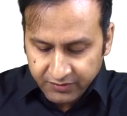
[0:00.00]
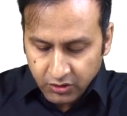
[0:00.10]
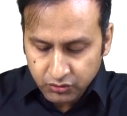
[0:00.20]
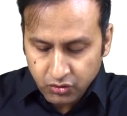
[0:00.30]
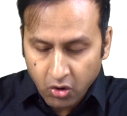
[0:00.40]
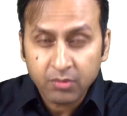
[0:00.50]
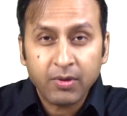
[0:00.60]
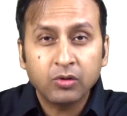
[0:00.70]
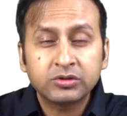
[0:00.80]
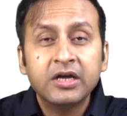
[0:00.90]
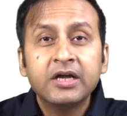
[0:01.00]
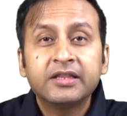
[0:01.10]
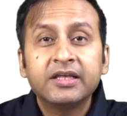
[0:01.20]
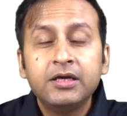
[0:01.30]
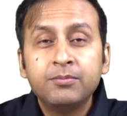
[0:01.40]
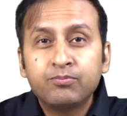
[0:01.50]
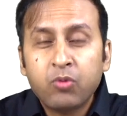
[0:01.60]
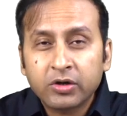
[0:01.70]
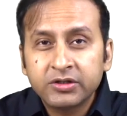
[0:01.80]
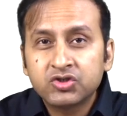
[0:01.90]
we talk about the
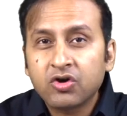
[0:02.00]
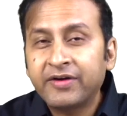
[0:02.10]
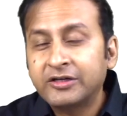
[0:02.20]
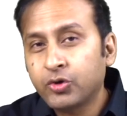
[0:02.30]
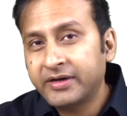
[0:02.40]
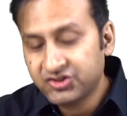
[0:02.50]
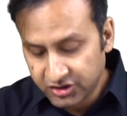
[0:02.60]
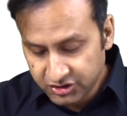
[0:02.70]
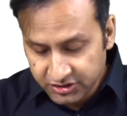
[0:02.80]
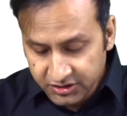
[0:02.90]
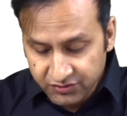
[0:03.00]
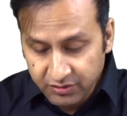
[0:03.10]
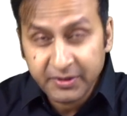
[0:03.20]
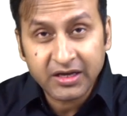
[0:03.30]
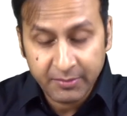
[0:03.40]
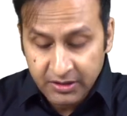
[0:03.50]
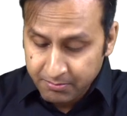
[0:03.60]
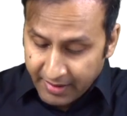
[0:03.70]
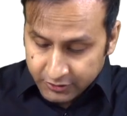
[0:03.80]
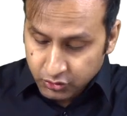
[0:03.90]
importance of adjoining structures, we'll be coming
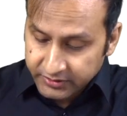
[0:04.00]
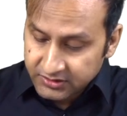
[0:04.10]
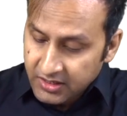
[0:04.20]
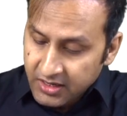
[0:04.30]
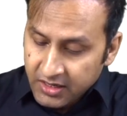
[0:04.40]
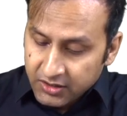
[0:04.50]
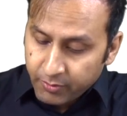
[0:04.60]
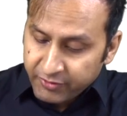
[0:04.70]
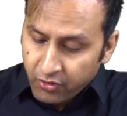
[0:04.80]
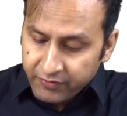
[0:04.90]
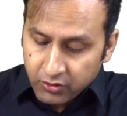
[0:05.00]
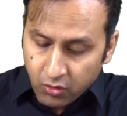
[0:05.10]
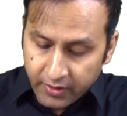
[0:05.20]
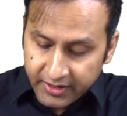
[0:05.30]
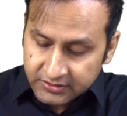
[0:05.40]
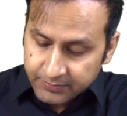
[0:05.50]
back to it. Now before we go ahead,